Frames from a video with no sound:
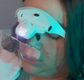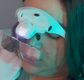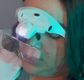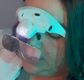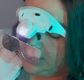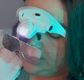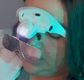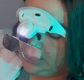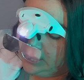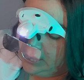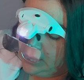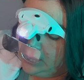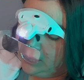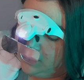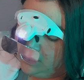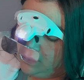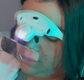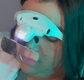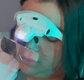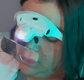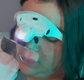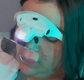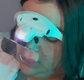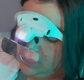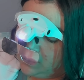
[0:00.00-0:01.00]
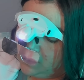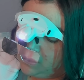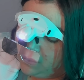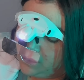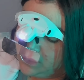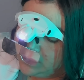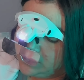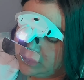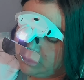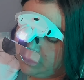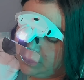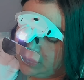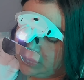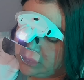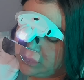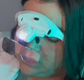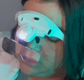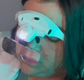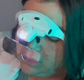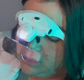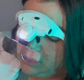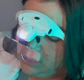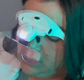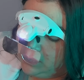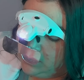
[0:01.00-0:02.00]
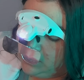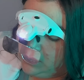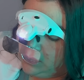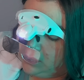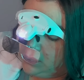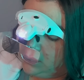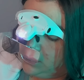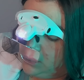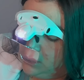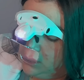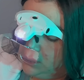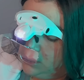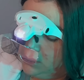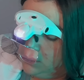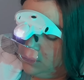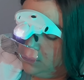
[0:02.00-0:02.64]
I can't even get the spacer in here,